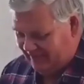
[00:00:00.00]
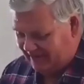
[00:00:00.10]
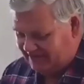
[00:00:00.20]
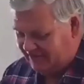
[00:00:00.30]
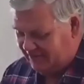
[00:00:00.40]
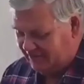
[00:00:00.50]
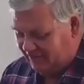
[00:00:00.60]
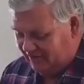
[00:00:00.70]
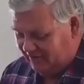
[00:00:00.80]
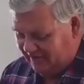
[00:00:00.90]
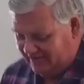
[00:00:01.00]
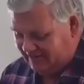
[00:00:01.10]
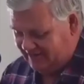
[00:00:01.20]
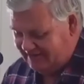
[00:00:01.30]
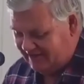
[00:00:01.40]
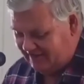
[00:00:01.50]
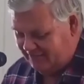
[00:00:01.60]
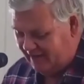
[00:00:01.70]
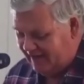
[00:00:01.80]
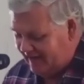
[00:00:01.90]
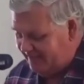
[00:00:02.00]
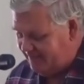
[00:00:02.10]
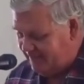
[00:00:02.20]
continuing on in 2 Peter,